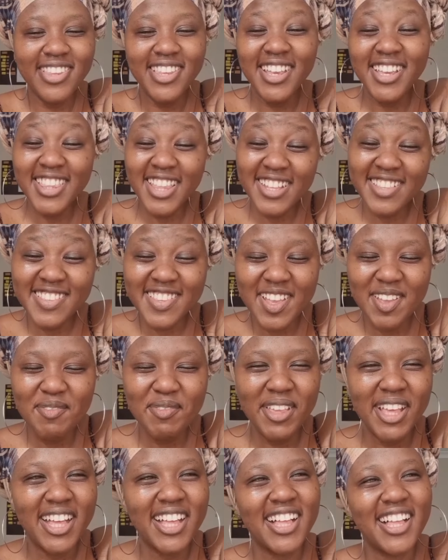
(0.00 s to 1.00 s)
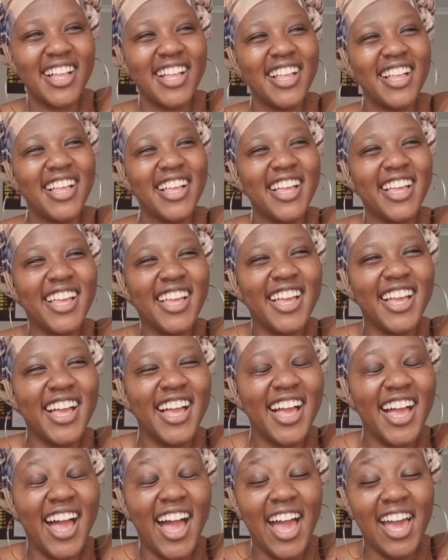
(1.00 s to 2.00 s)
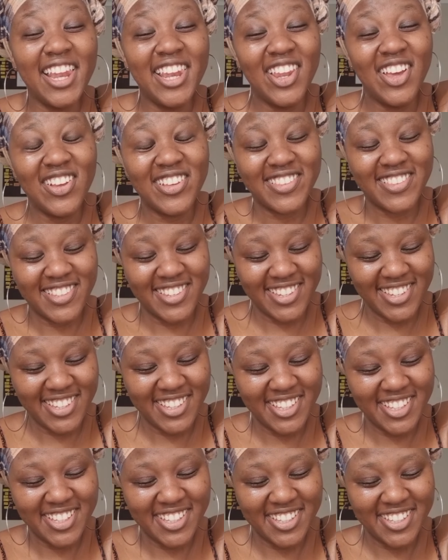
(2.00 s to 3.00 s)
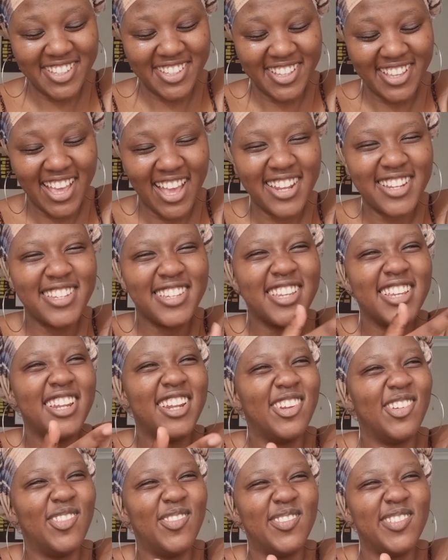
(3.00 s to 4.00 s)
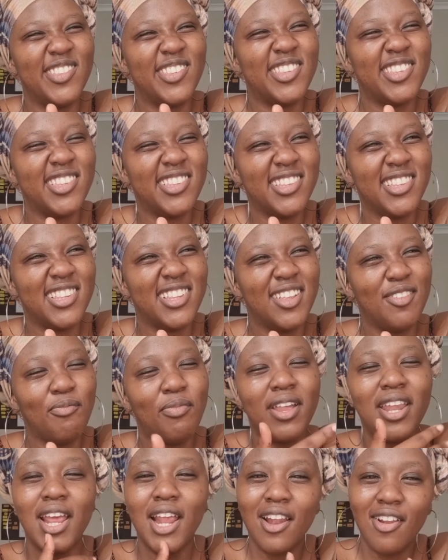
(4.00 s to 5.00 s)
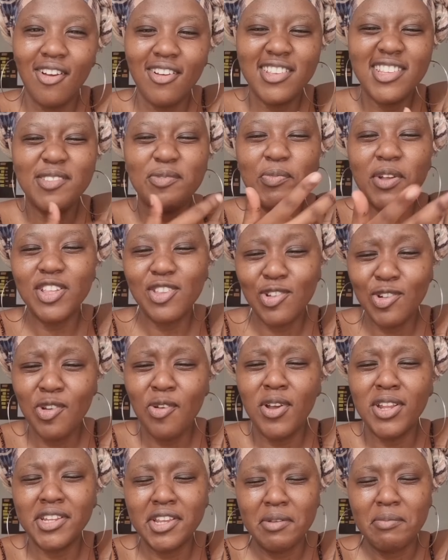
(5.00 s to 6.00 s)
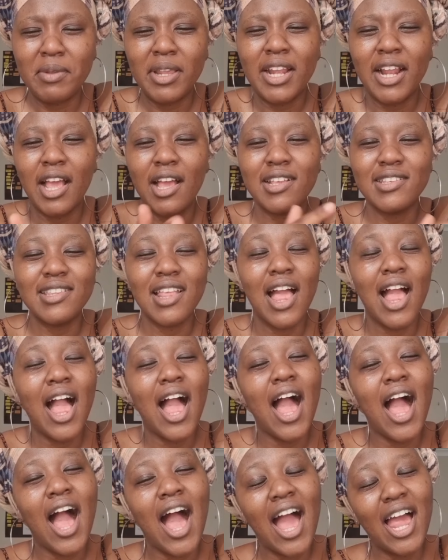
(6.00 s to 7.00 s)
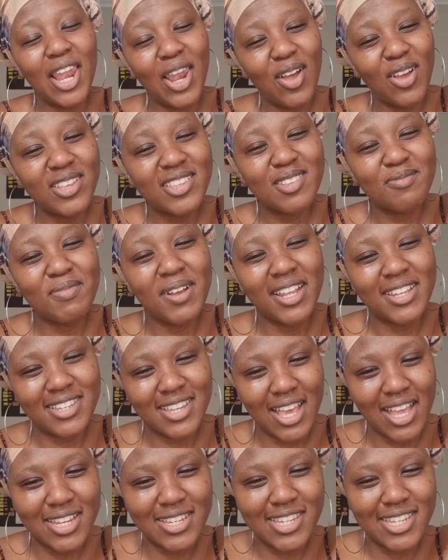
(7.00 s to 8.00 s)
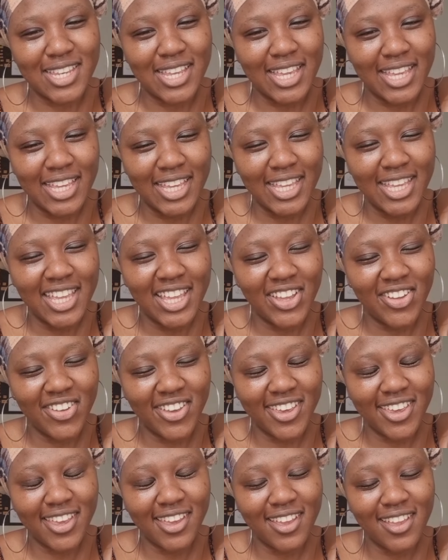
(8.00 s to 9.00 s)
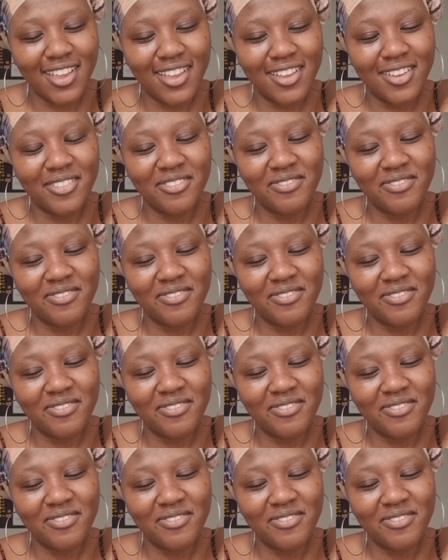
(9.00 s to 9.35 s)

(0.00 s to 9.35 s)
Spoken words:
in that same year, I lost. I didn't lose, but I lost. But you know what I mean, guys. I lost my daddy, okay?